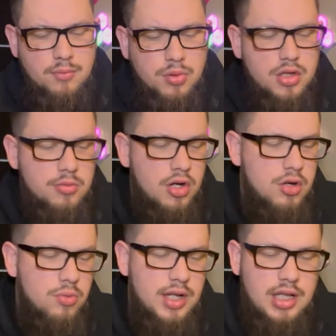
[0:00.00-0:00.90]

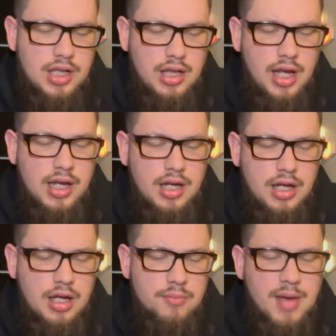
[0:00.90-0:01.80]
bookmark with like
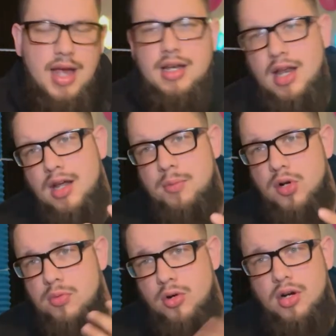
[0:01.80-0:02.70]
a magnetic
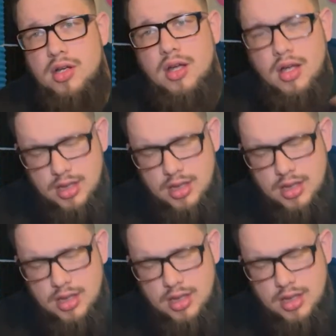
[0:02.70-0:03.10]
bookmark.